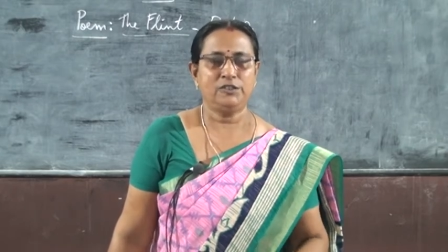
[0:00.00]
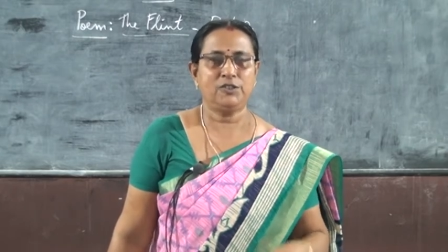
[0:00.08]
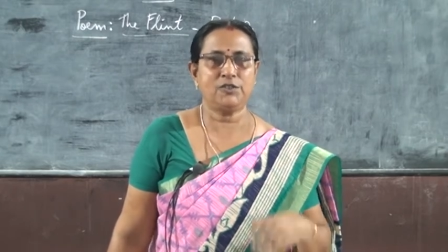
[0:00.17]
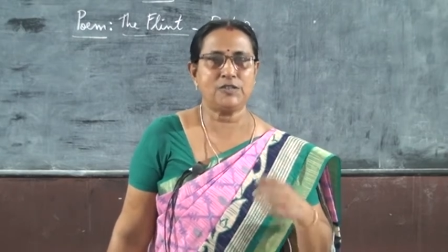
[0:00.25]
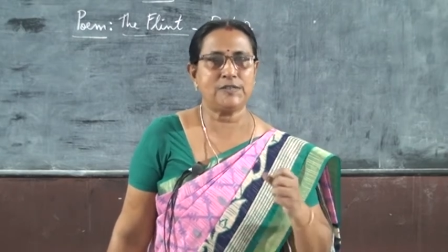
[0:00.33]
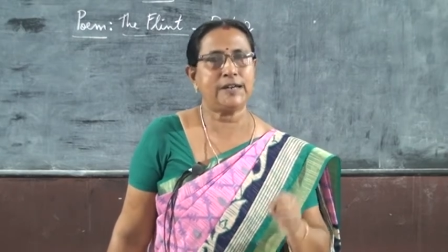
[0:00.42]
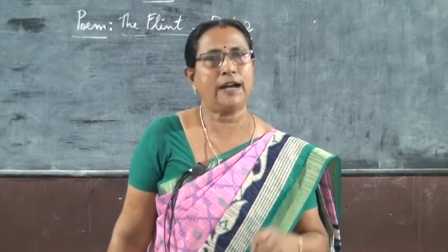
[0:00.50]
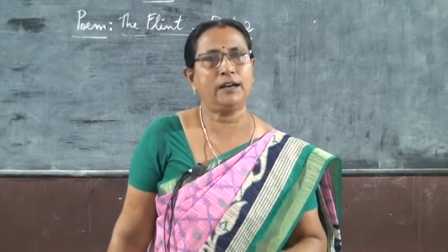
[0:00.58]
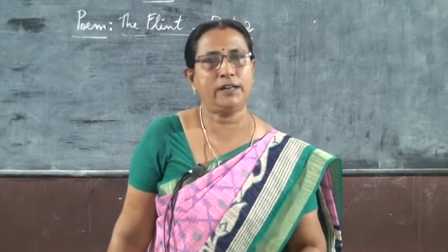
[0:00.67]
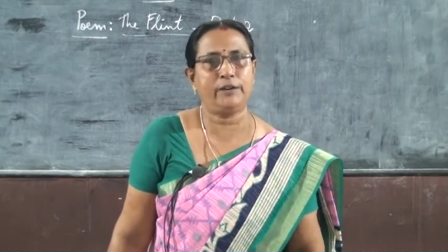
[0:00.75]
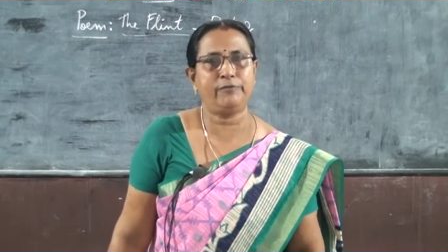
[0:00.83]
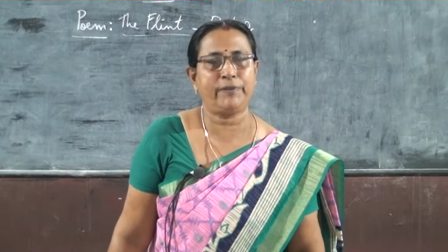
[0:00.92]
to
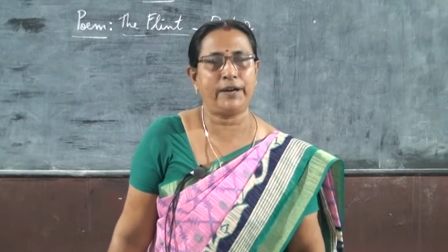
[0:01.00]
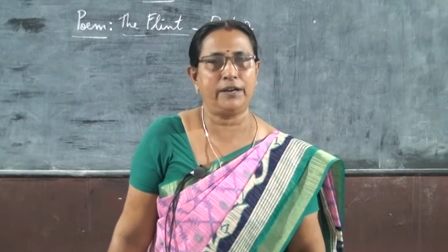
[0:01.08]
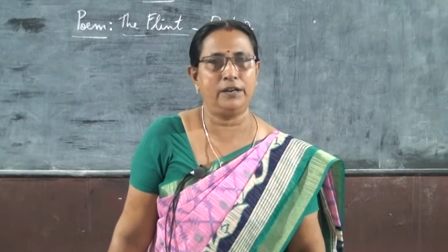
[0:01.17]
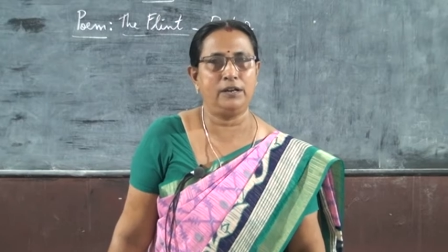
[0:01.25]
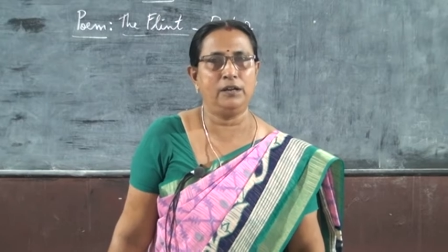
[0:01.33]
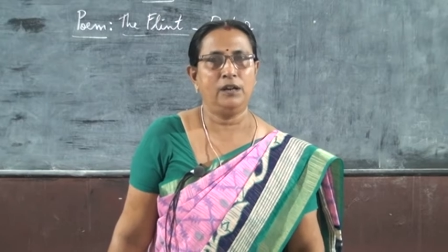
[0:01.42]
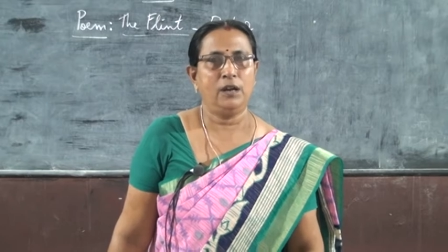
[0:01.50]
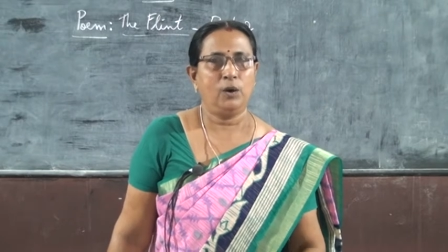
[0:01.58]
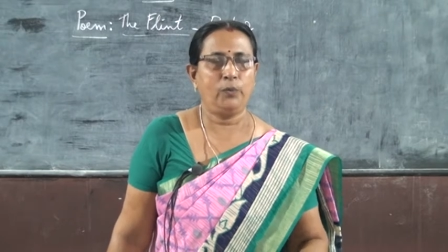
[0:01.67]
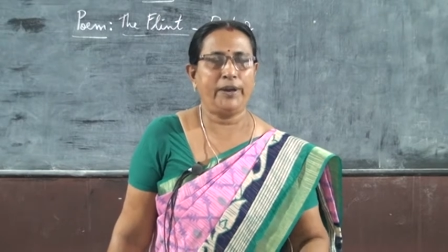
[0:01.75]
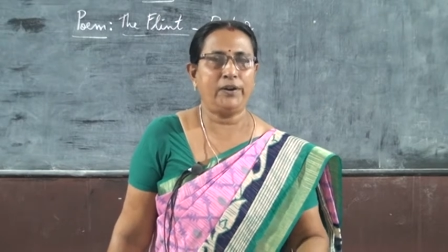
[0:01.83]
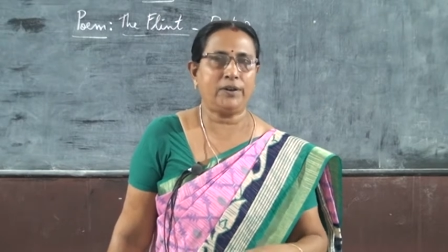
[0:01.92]
start a fire
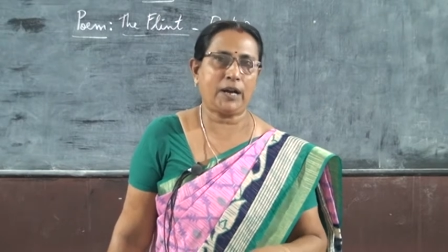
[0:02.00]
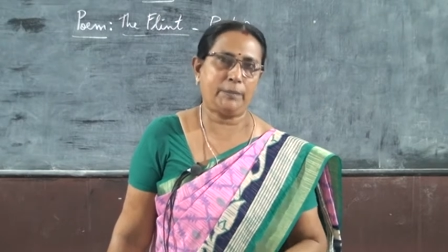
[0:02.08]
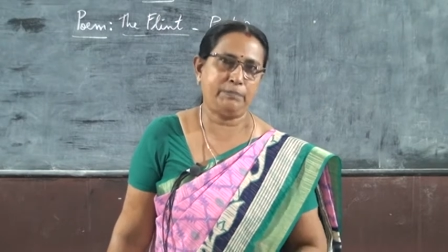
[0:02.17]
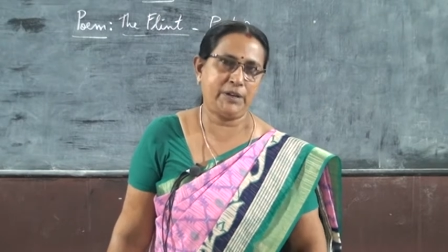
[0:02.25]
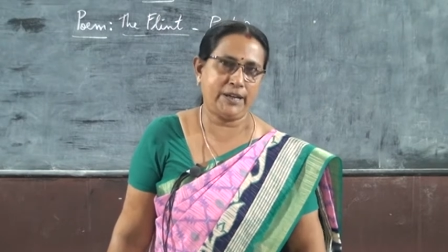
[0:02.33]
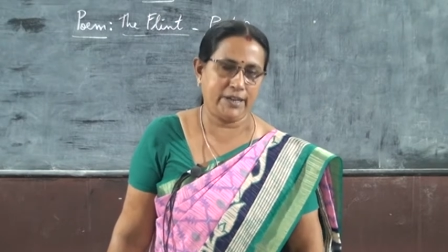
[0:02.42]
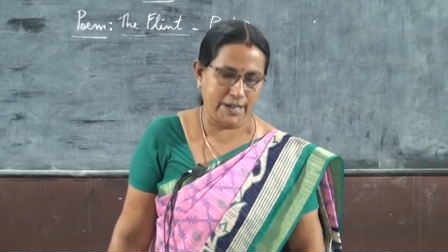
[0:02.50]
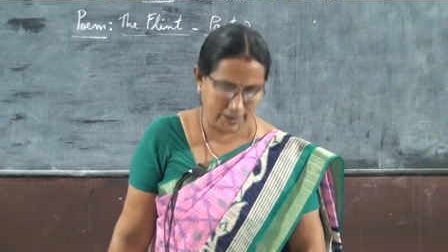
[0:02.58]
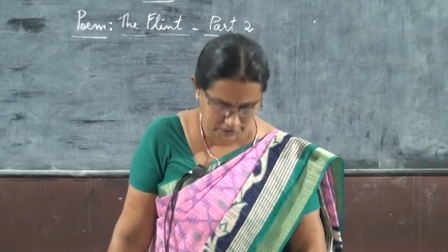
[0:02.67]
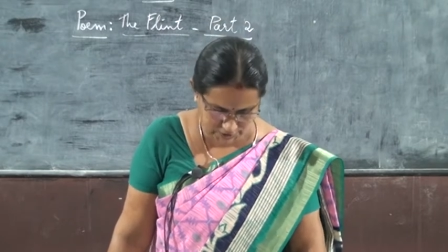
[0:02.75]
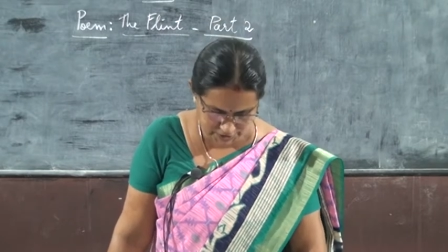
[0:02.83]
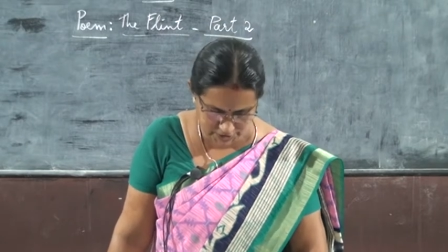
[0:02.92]
when rubbed
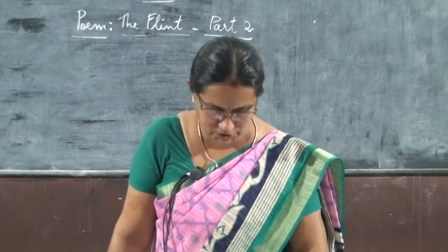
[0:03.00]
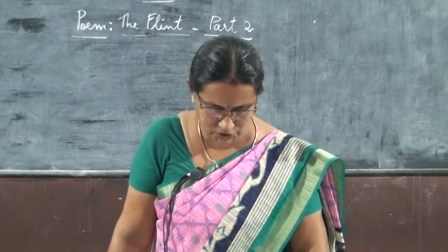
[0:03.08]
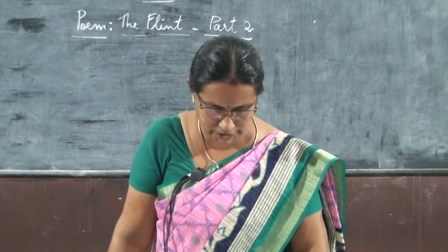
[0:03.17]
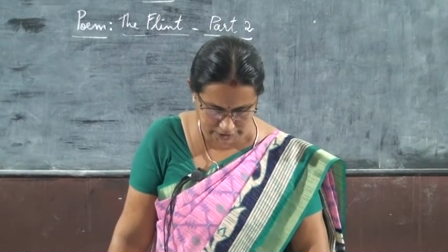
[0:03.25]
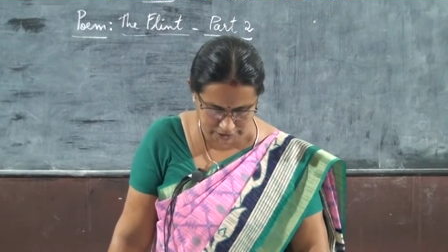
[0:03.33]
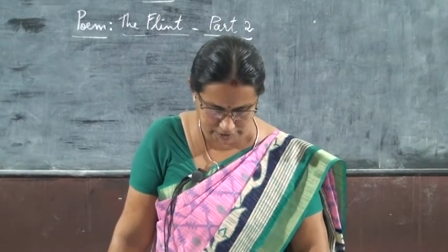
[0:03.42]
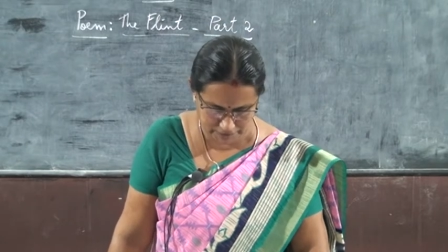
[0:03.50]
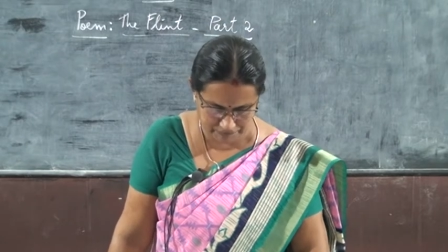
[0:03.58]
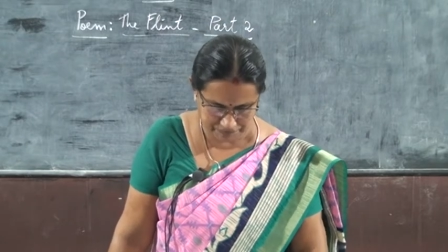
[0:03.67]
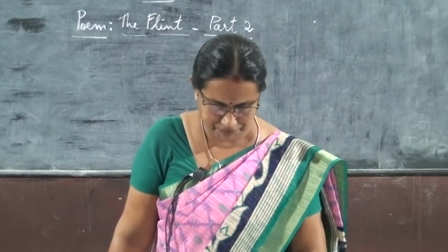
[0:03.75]
against each other.